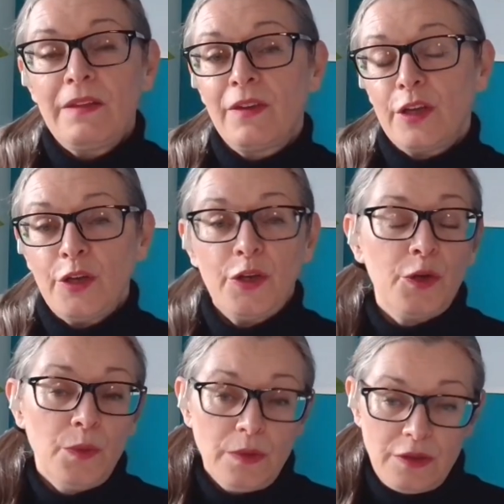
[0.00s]
be that
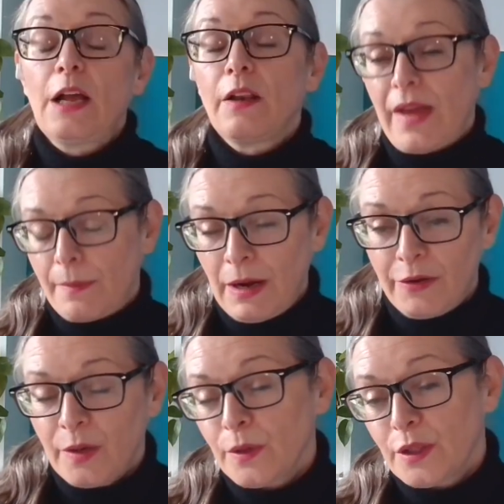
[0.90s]
you tell them
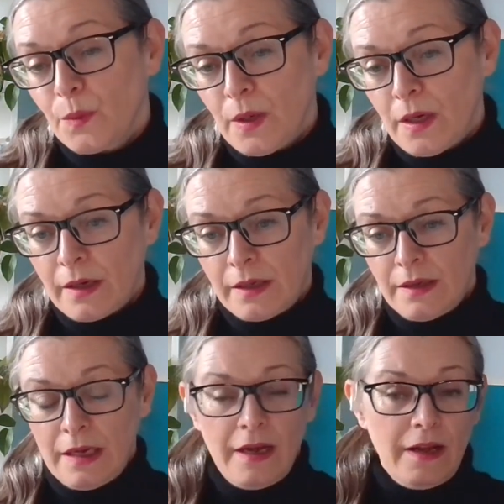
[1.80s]
how you want to work.
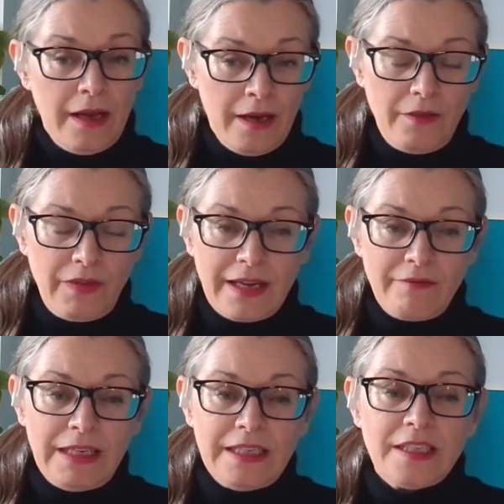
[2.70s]
And I think
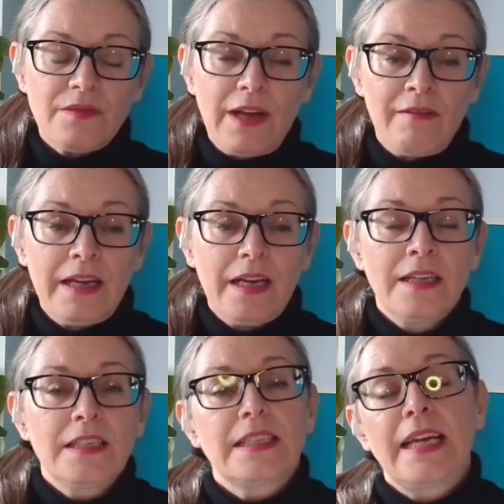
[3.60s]
it really does vary.
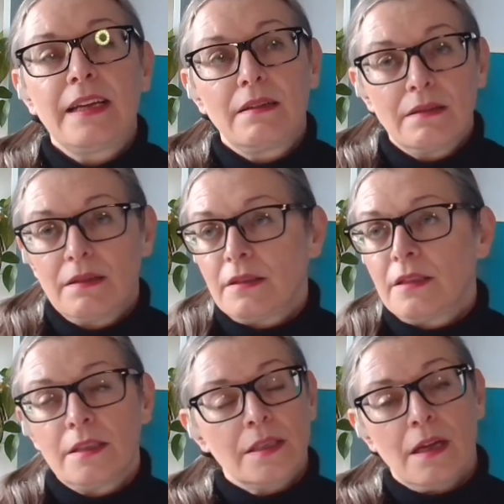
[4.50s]
I'd say
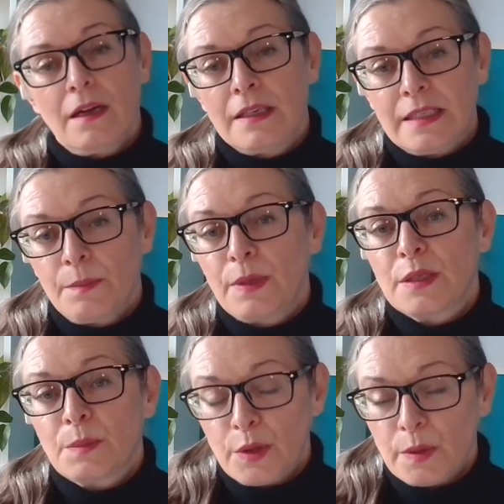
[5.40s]
to just start as
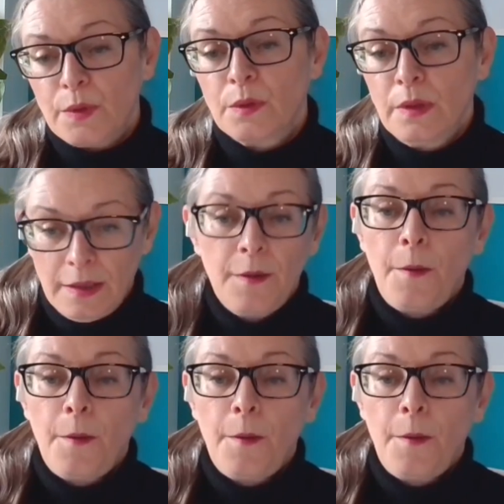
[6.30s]
simple as possible.